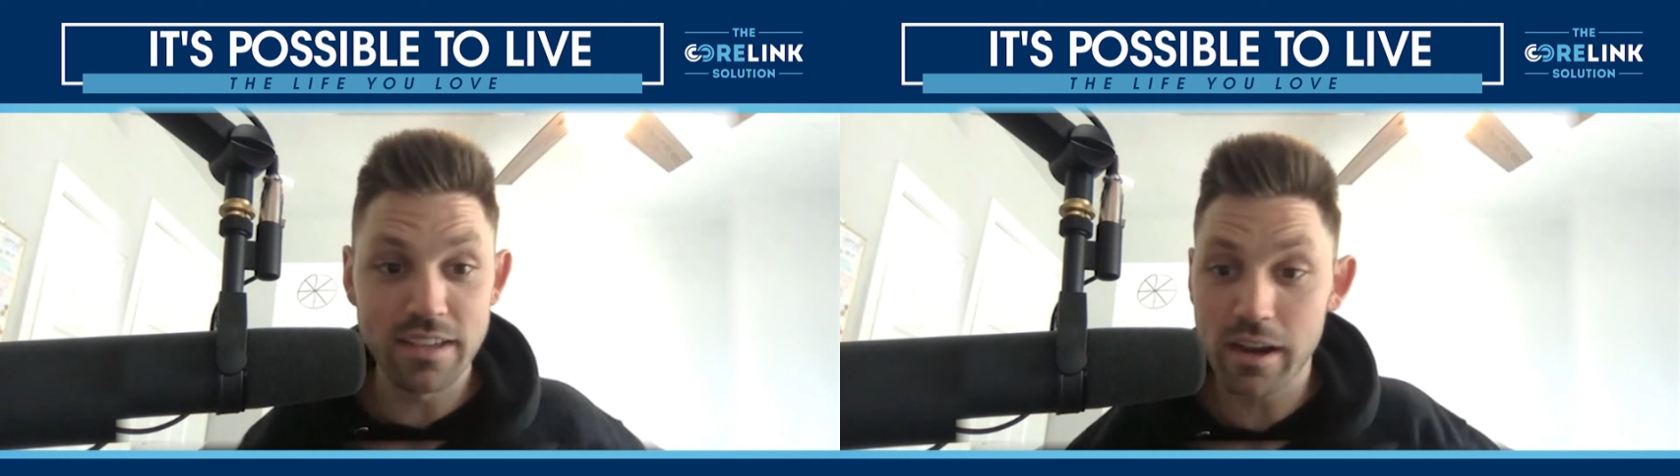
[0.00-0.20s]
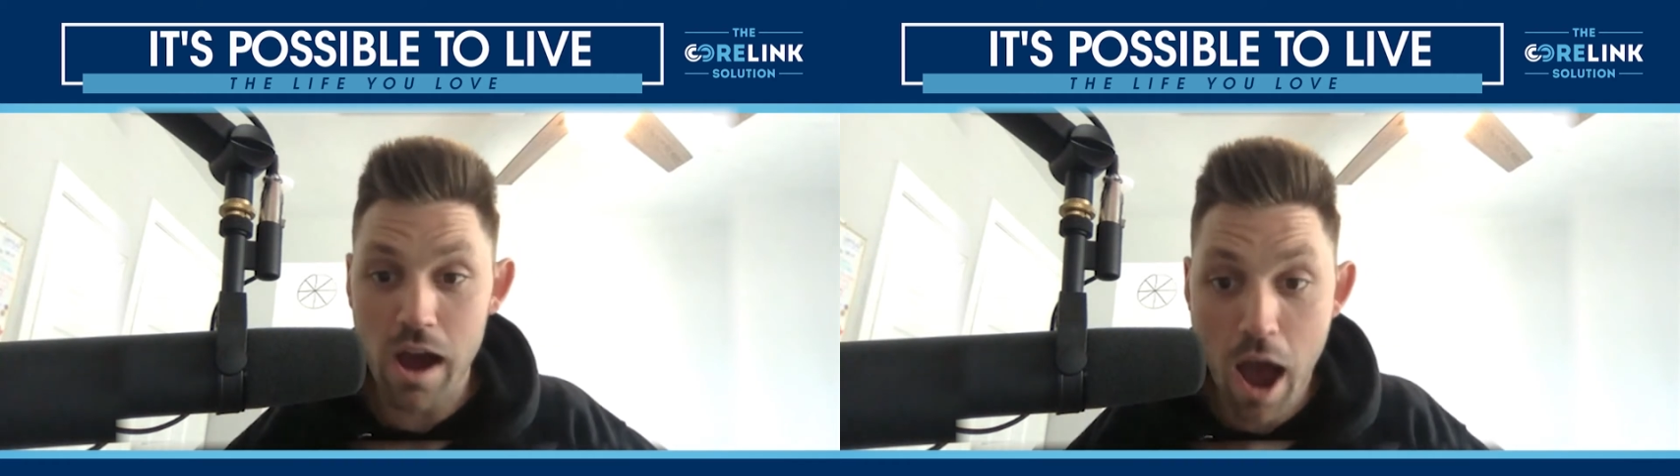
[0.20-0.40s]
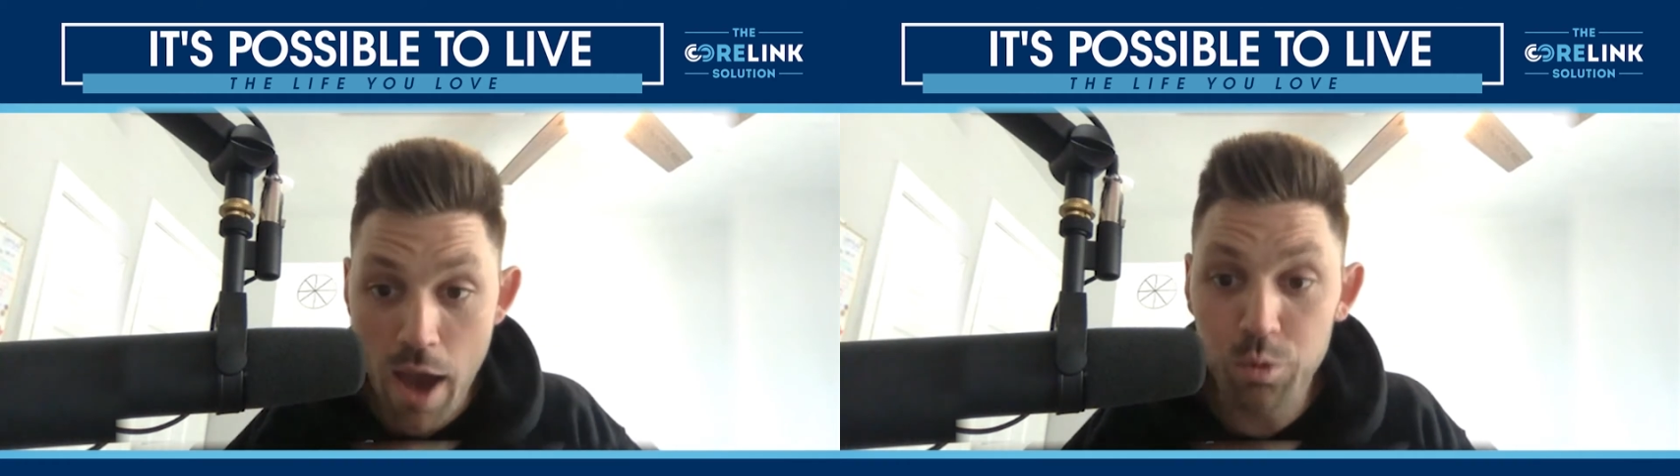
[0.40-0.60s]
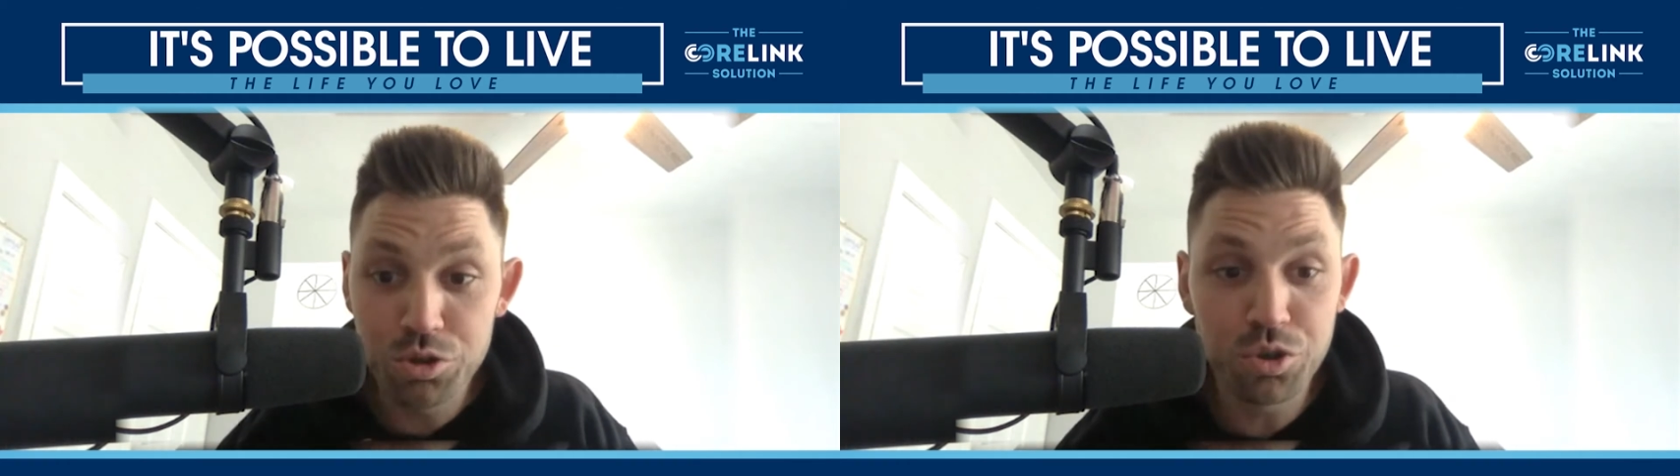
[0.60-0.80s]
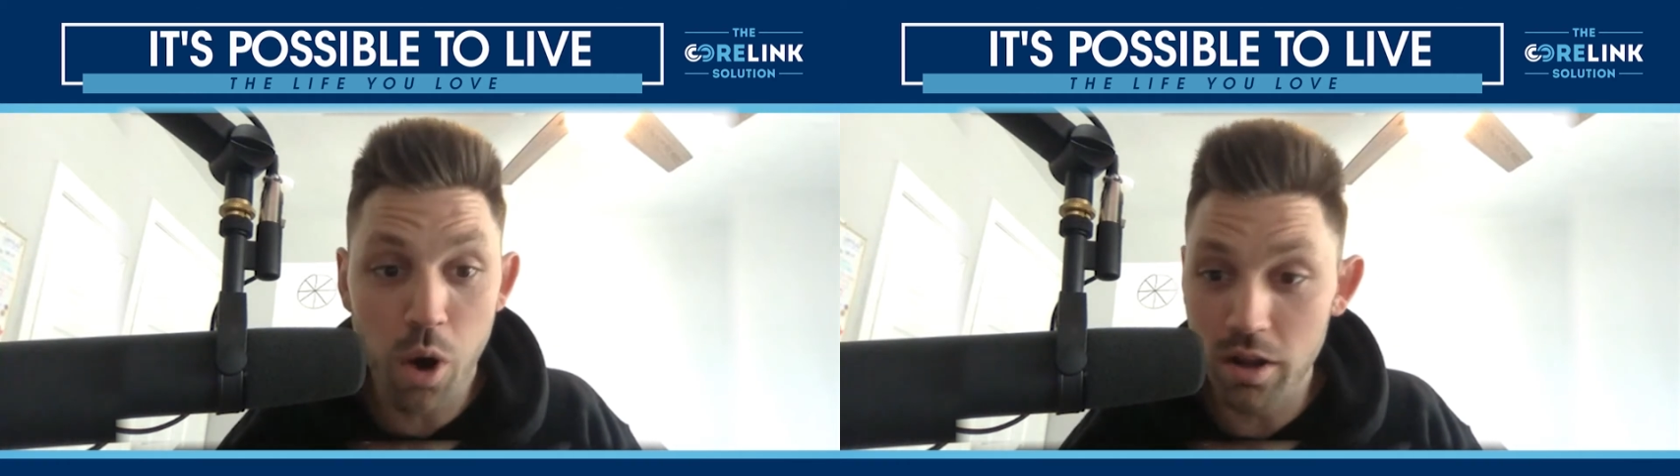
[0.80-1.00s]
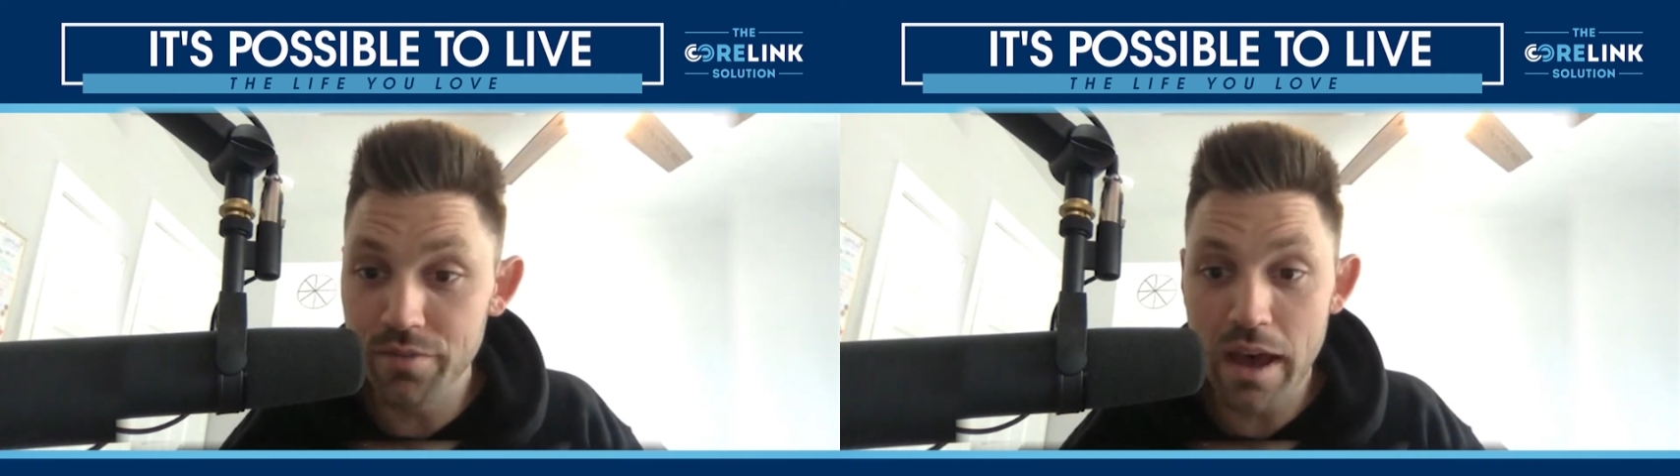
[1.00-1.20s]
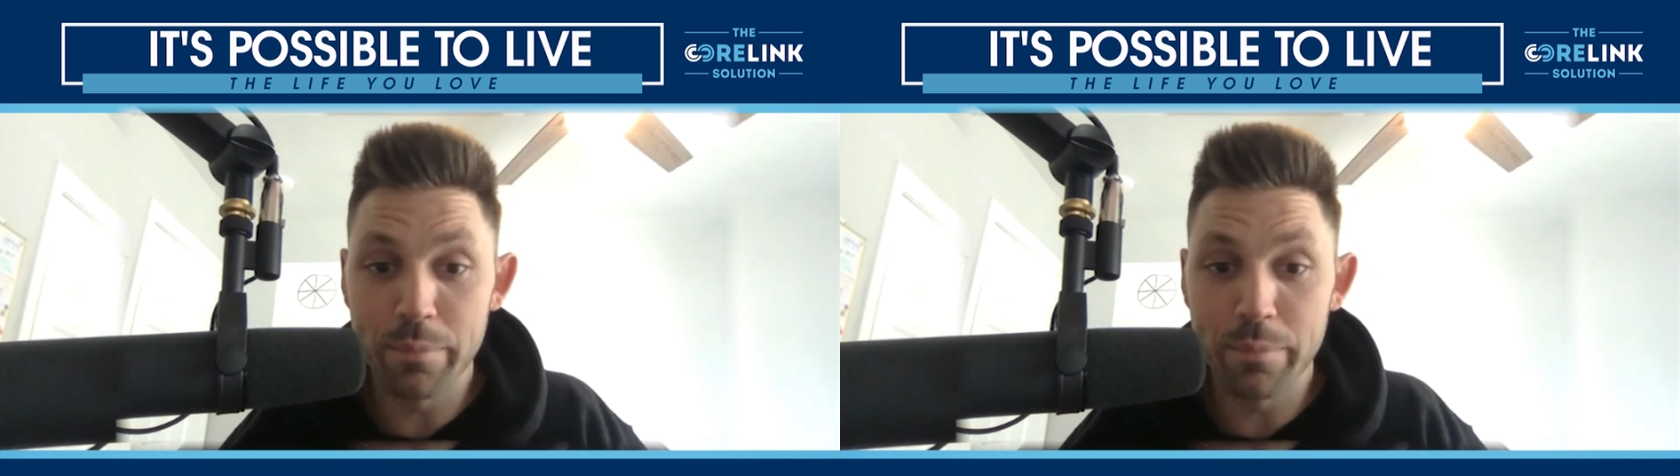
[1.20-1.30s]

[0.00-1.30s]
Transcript: Like, I will do all of that